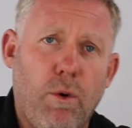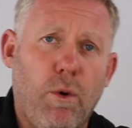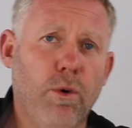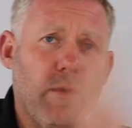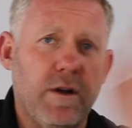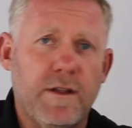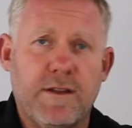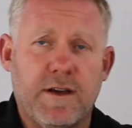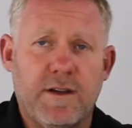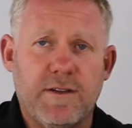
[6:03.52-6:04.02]

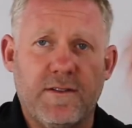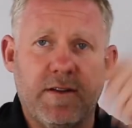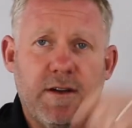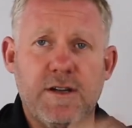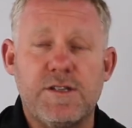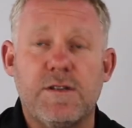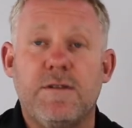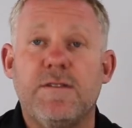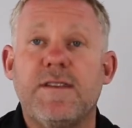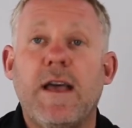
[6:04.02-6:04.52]
all of those
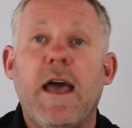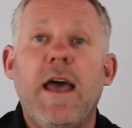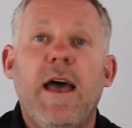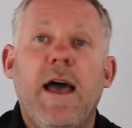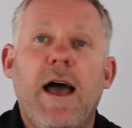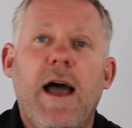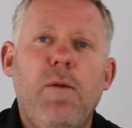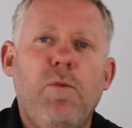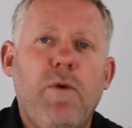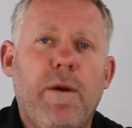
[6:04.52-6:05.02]
socials,
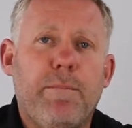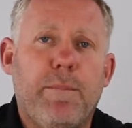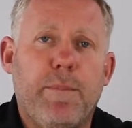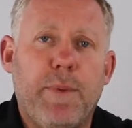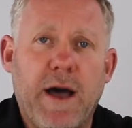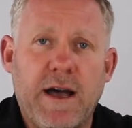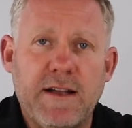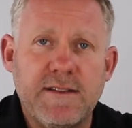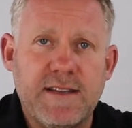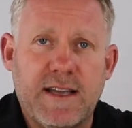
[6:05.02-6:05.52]
and we're
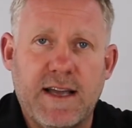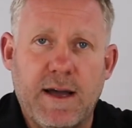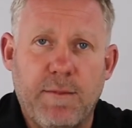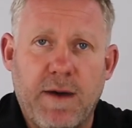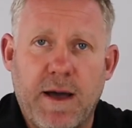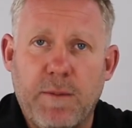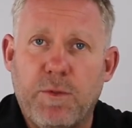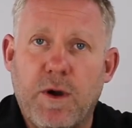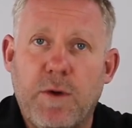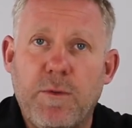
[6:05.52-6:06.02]
bound to come
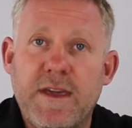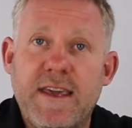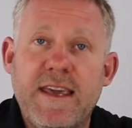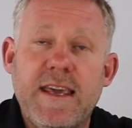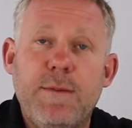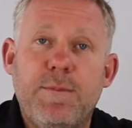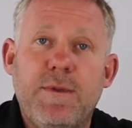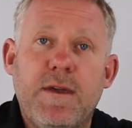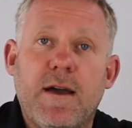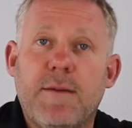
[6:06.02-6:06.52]
up where we
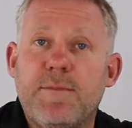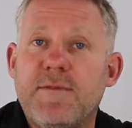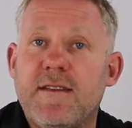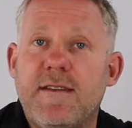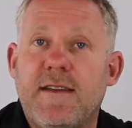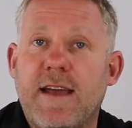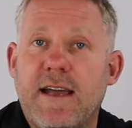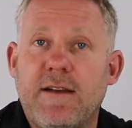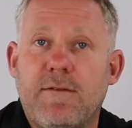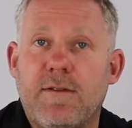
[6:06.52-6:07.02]
keep you up to
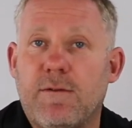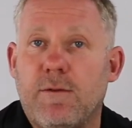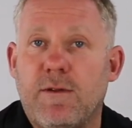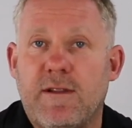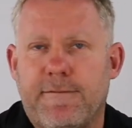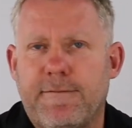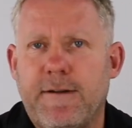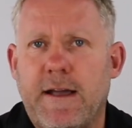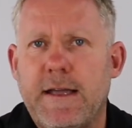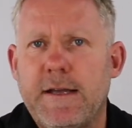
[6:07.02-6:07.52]
date with all the
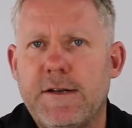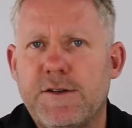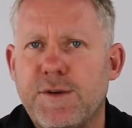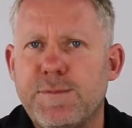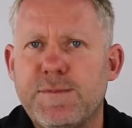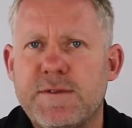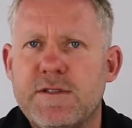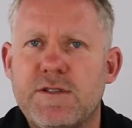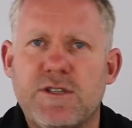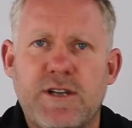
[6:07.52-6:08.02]
funky
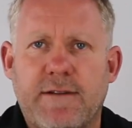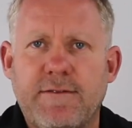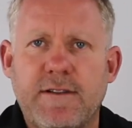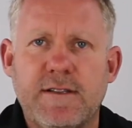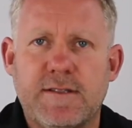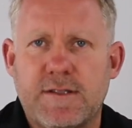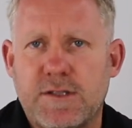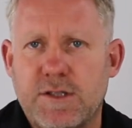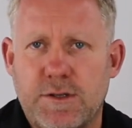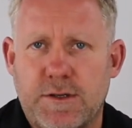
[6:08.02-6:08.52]
trips and
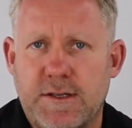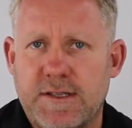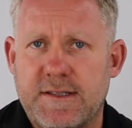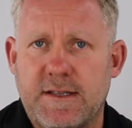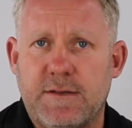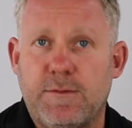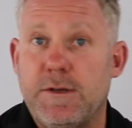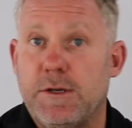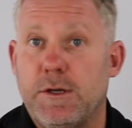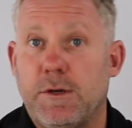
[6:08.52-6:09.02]
travels and tours
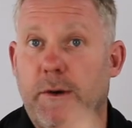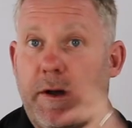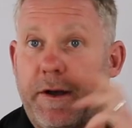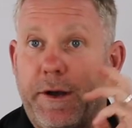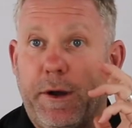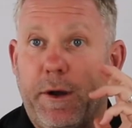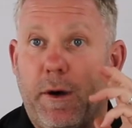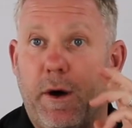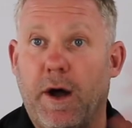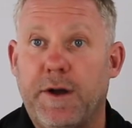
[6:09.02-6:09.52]
that we do on
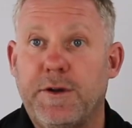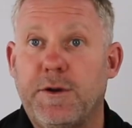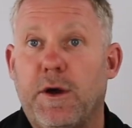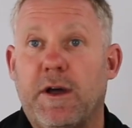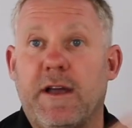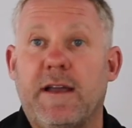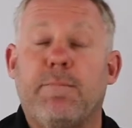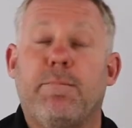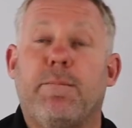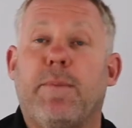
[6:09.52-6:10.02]
an
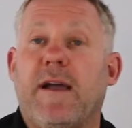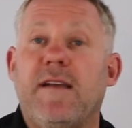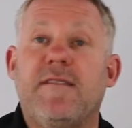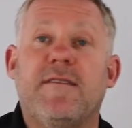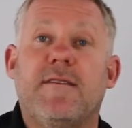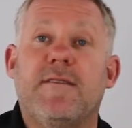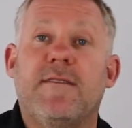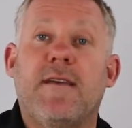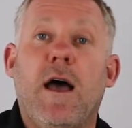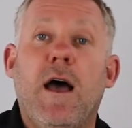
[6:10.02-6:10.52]
ongoing
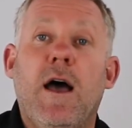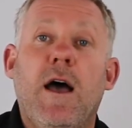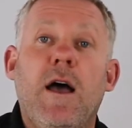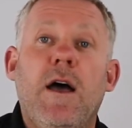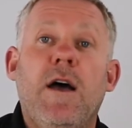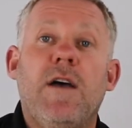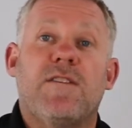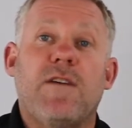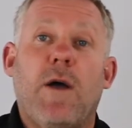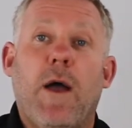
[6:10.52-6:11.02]
basis.
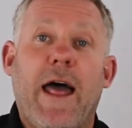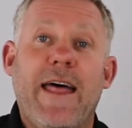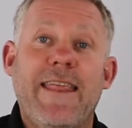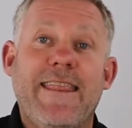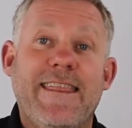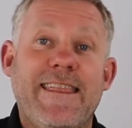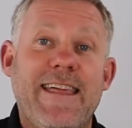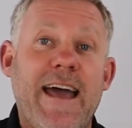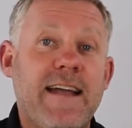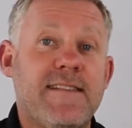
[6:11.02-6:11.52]
So
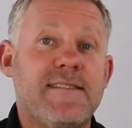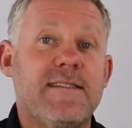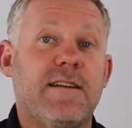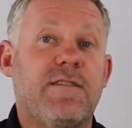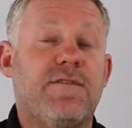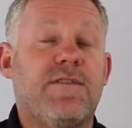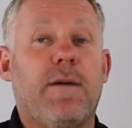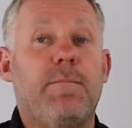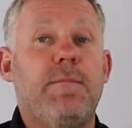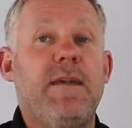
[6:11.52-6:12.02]
that's it
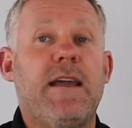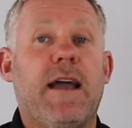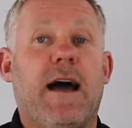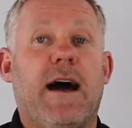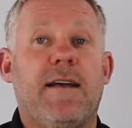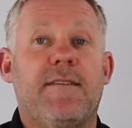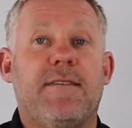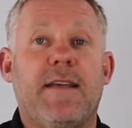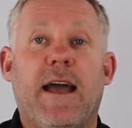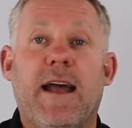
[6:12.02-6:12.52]
from me,
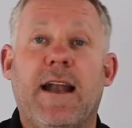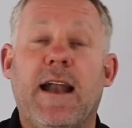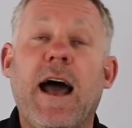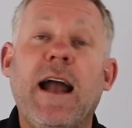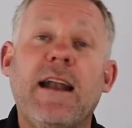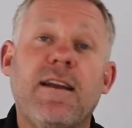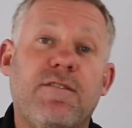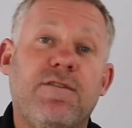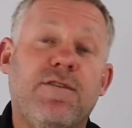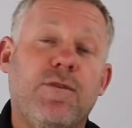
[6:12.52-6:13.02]
guys, and I
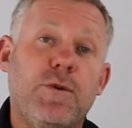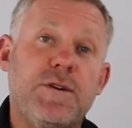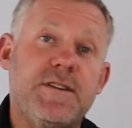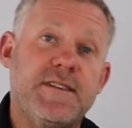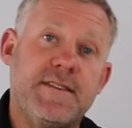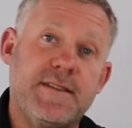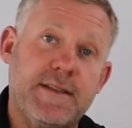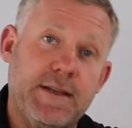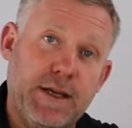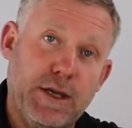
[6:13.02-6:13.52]
look forward to
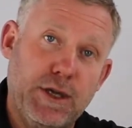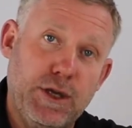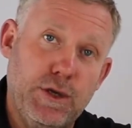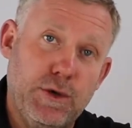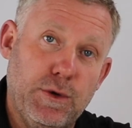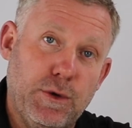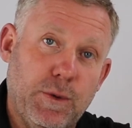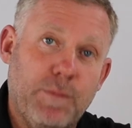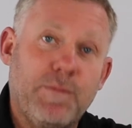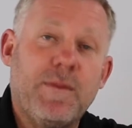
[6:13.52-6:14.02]
seeing
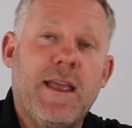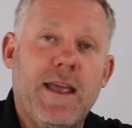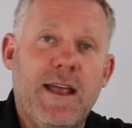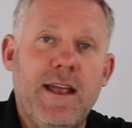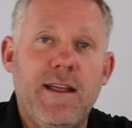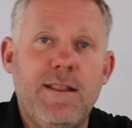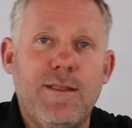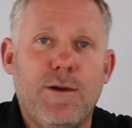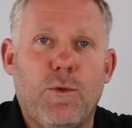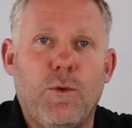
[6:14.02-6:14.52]
you
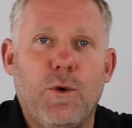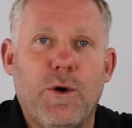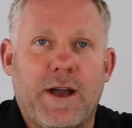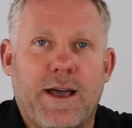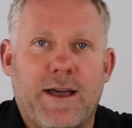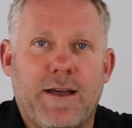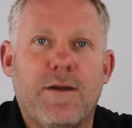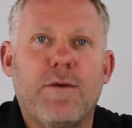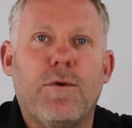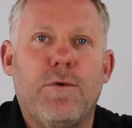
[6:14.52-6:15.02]
in the
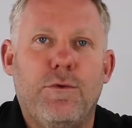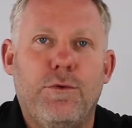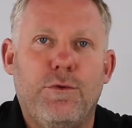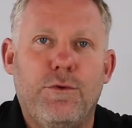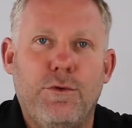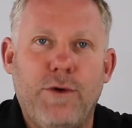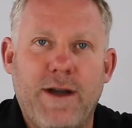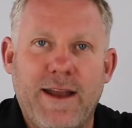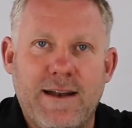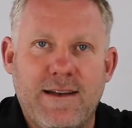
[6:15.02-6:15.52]
water
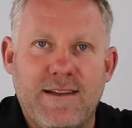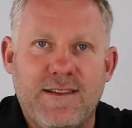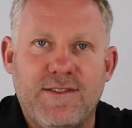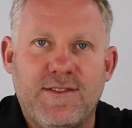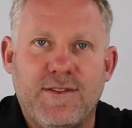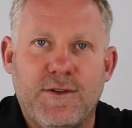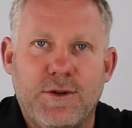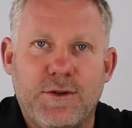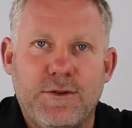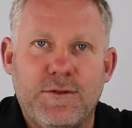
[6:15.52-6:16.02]
really
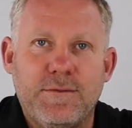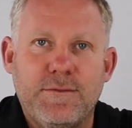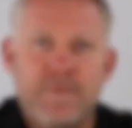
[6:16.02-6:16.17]
soon.